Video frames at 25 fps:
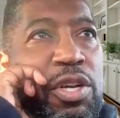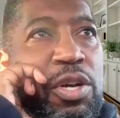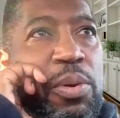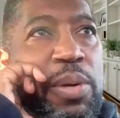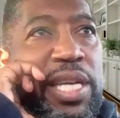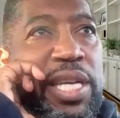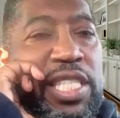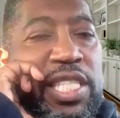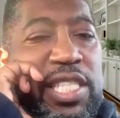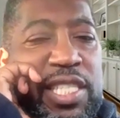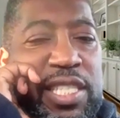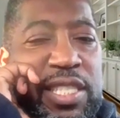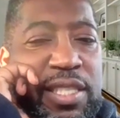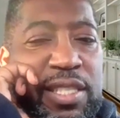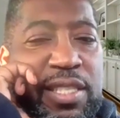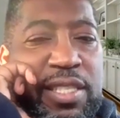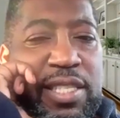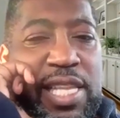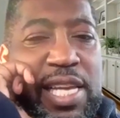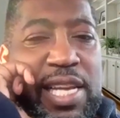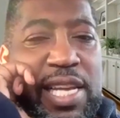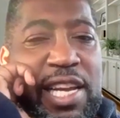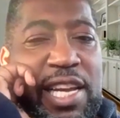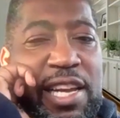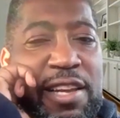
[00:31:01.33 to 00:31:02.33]
questions
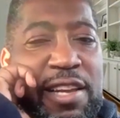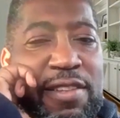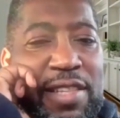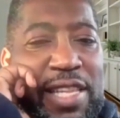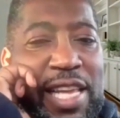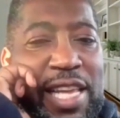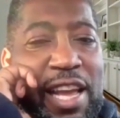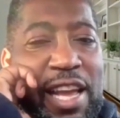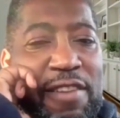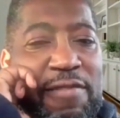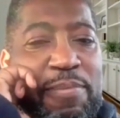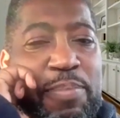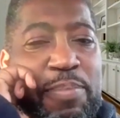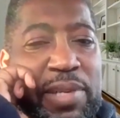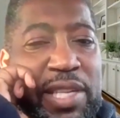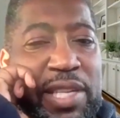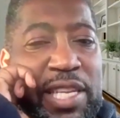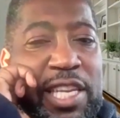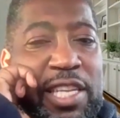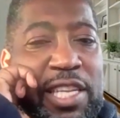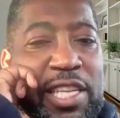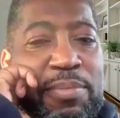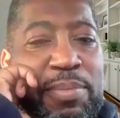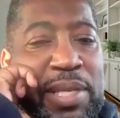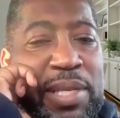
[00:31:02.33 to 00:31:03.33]
that I that have
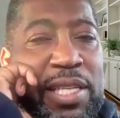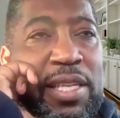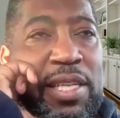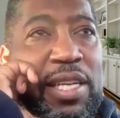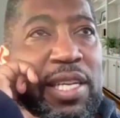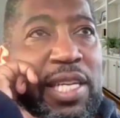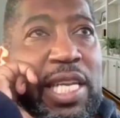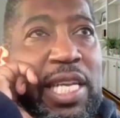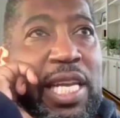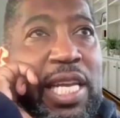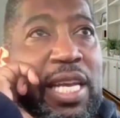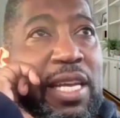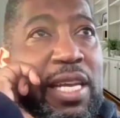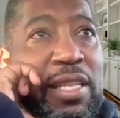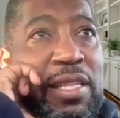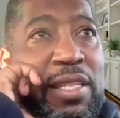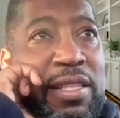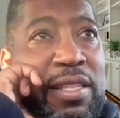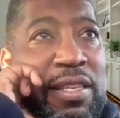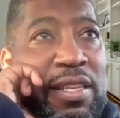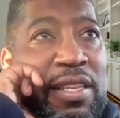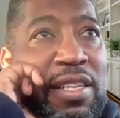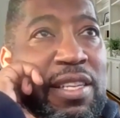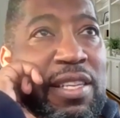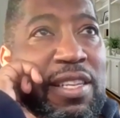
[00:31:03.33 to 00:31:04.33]
plagued me again
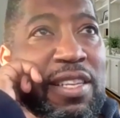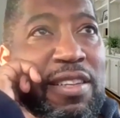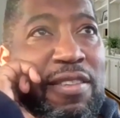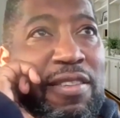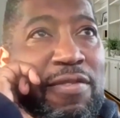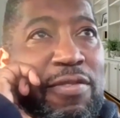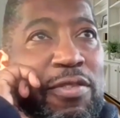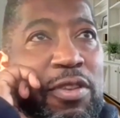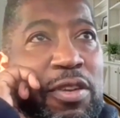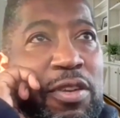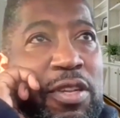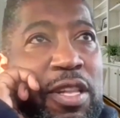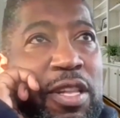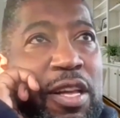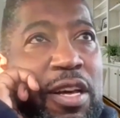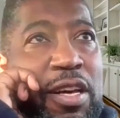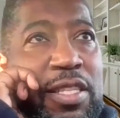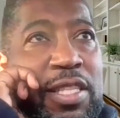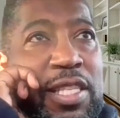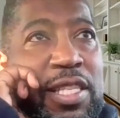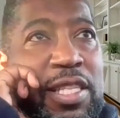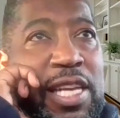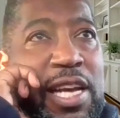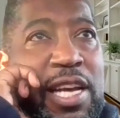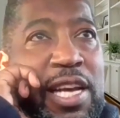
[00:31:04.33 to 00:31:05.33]
for a
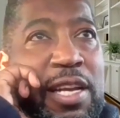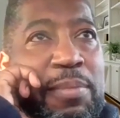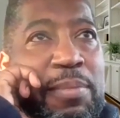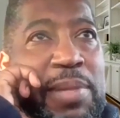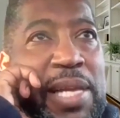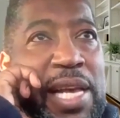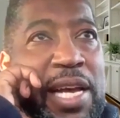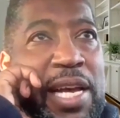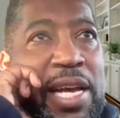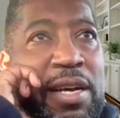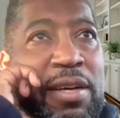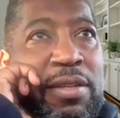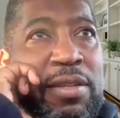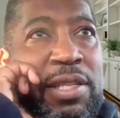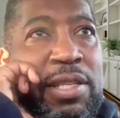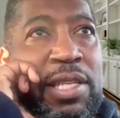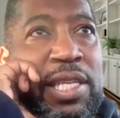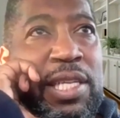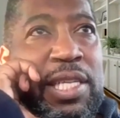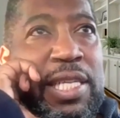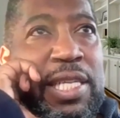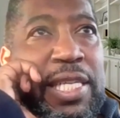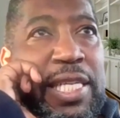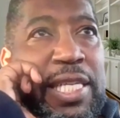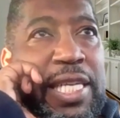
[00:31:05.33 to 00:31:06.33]
long time now.
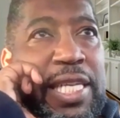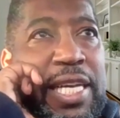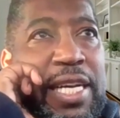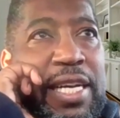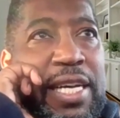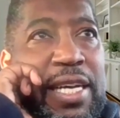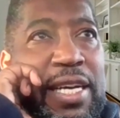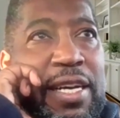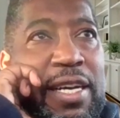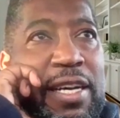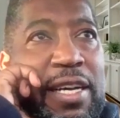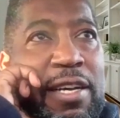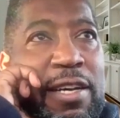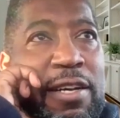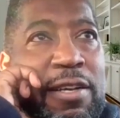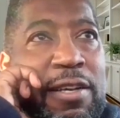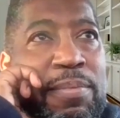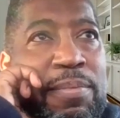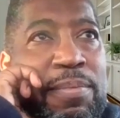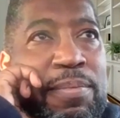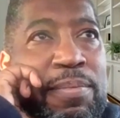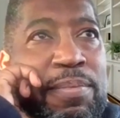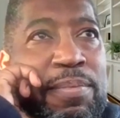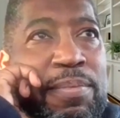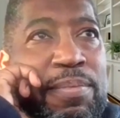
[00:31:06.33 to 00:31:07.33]

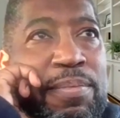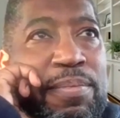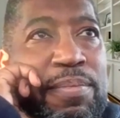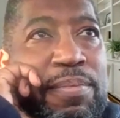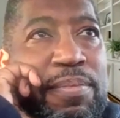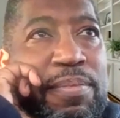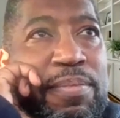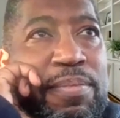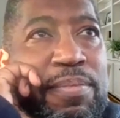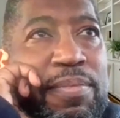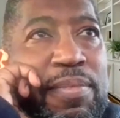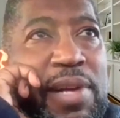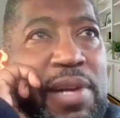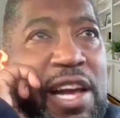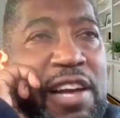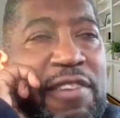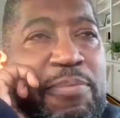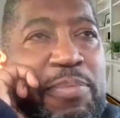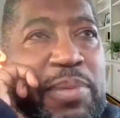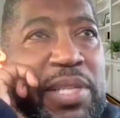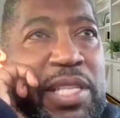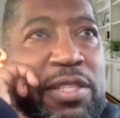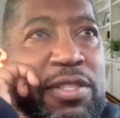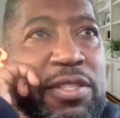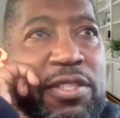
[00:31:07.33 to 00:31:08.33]
Um, I've
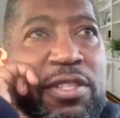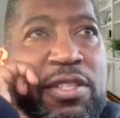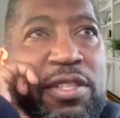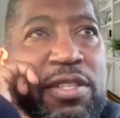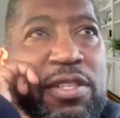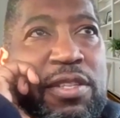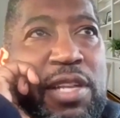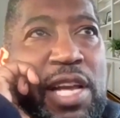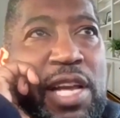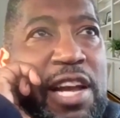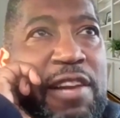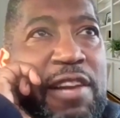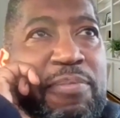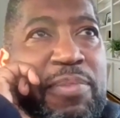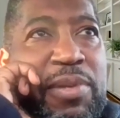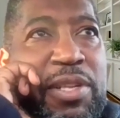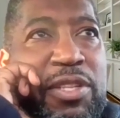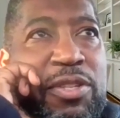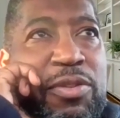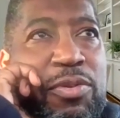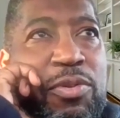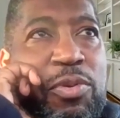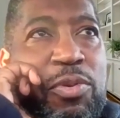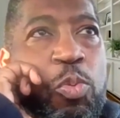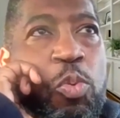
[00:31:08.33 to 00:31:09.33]
been I've
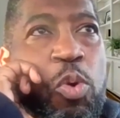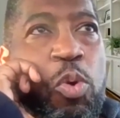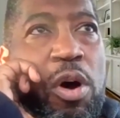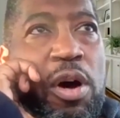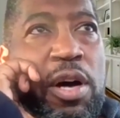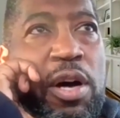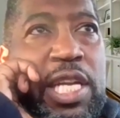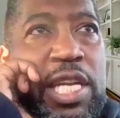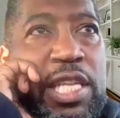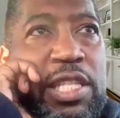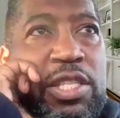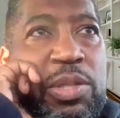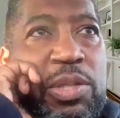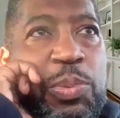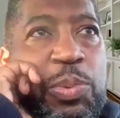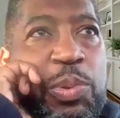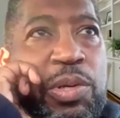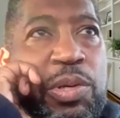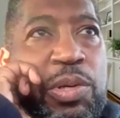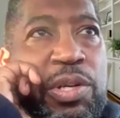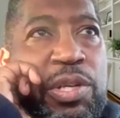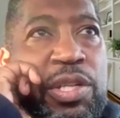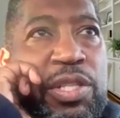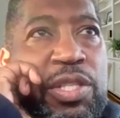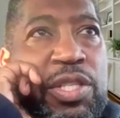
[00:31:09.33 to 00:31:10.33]
been walking
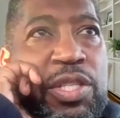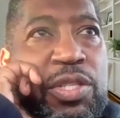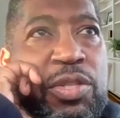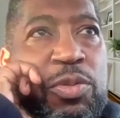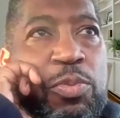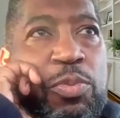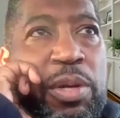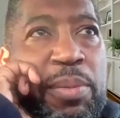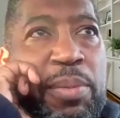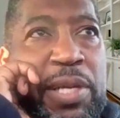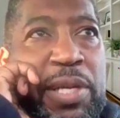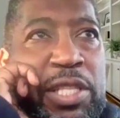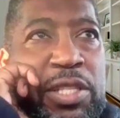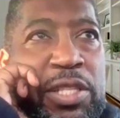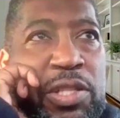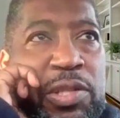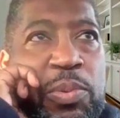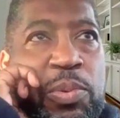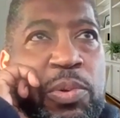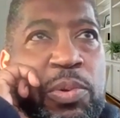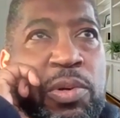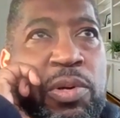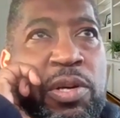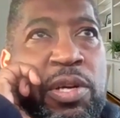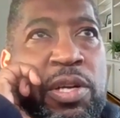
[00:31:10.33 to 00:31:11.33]
towards, swimming
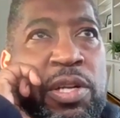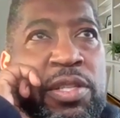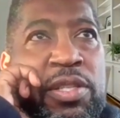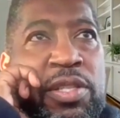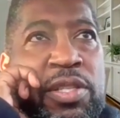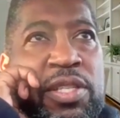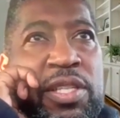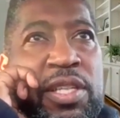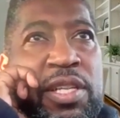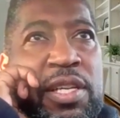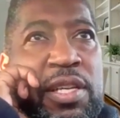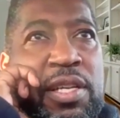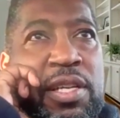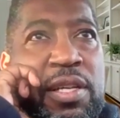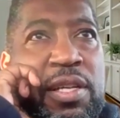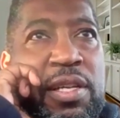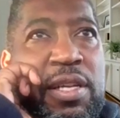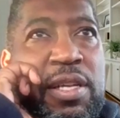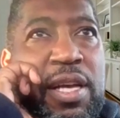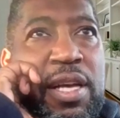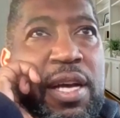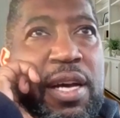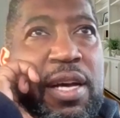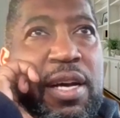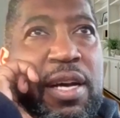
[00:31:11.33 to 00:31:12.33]
towards,
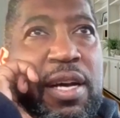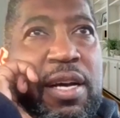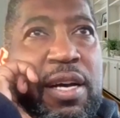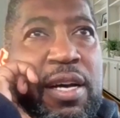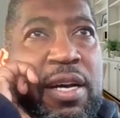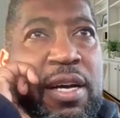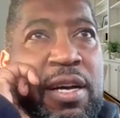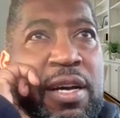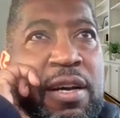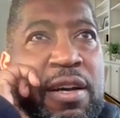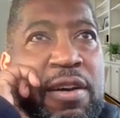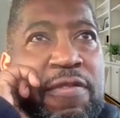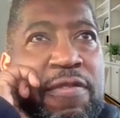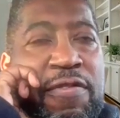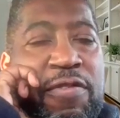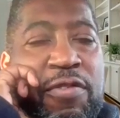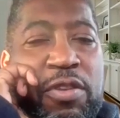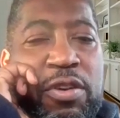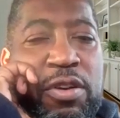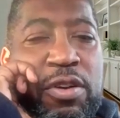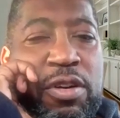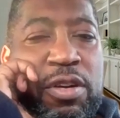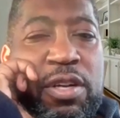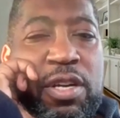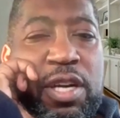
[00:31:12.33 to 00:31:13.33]
uh,
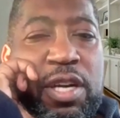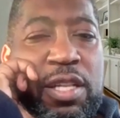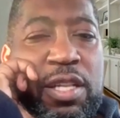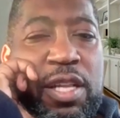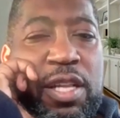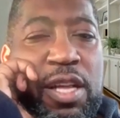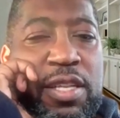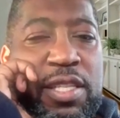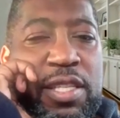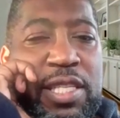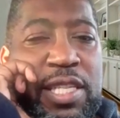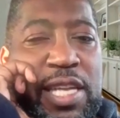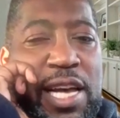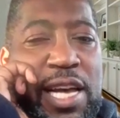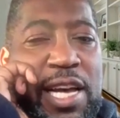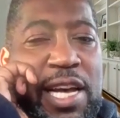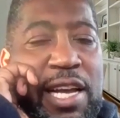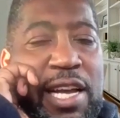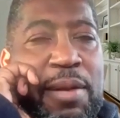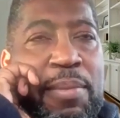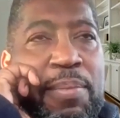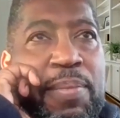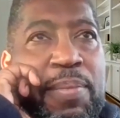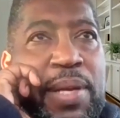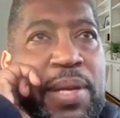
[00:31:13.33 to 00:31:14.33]
for a long
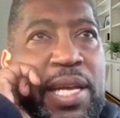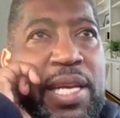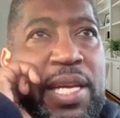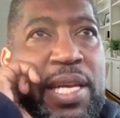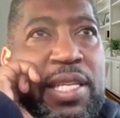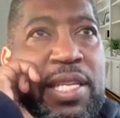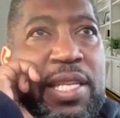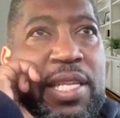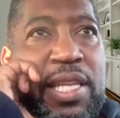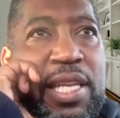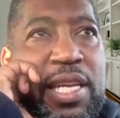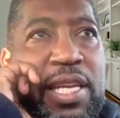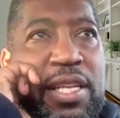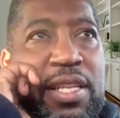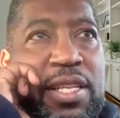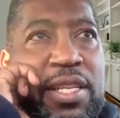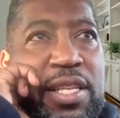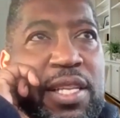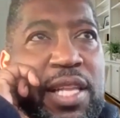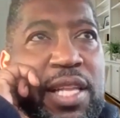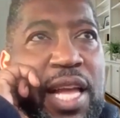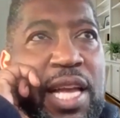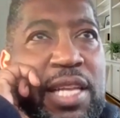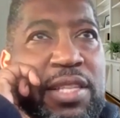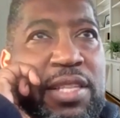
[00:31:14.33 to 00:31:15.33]
time, and
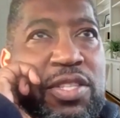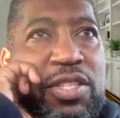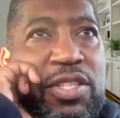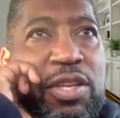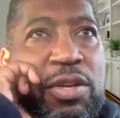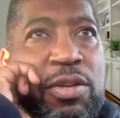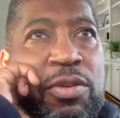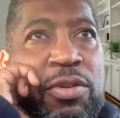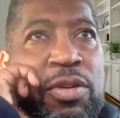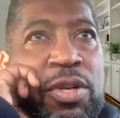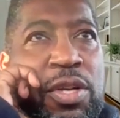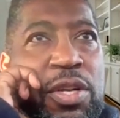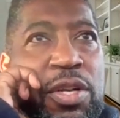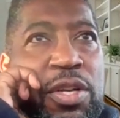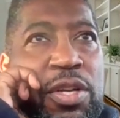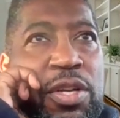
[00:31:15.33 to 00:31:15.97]
and so